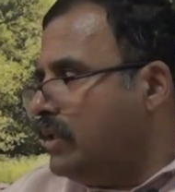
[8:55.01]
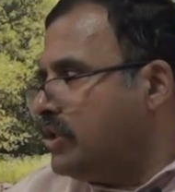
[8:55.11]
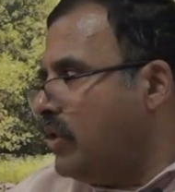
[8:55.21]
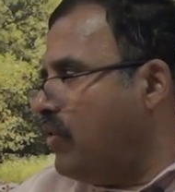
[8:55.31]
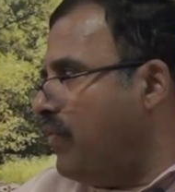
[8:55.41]

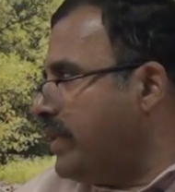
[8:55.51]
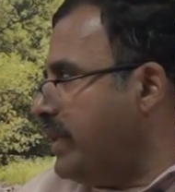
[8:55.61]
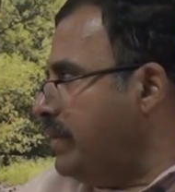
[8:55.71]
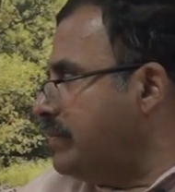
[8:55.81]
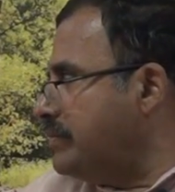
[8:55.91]
Shall you go
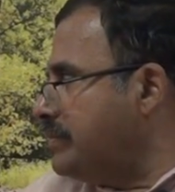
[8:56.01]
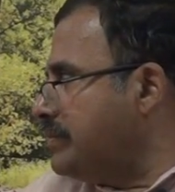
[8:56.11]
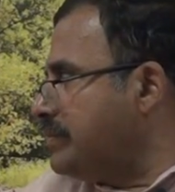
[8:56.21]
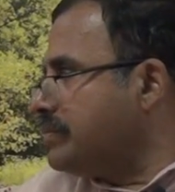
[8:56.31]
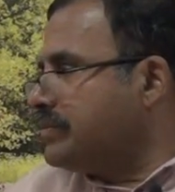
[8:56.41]
further?
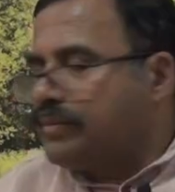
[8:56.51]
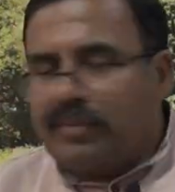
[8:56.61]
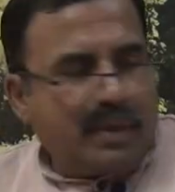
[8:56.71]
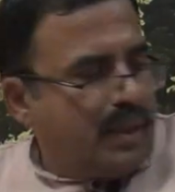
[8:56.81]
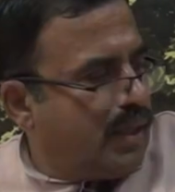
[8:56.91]

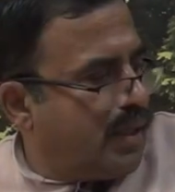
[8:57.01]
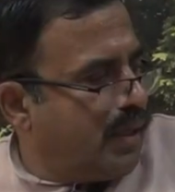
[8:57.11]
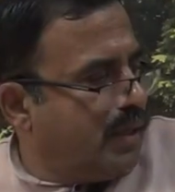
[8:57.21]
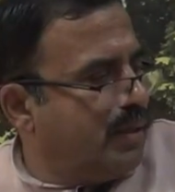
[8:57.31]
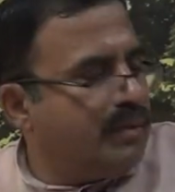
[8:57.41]
Sir,
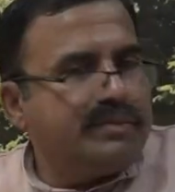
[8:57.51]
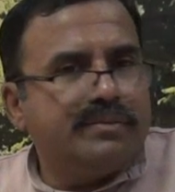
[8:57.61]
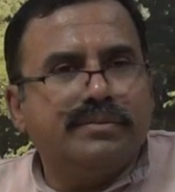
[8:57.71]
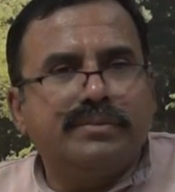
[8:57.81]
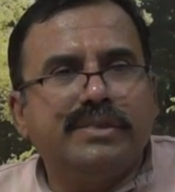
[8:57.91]
I have one
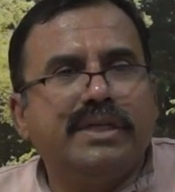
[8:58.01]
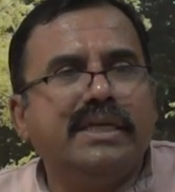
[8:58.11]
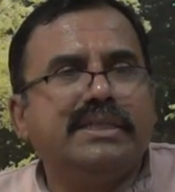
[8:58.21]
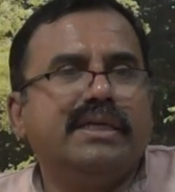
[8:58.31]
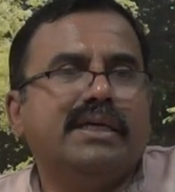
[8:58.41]
question.
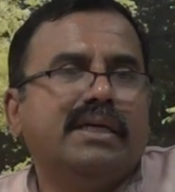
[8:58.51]
Yes.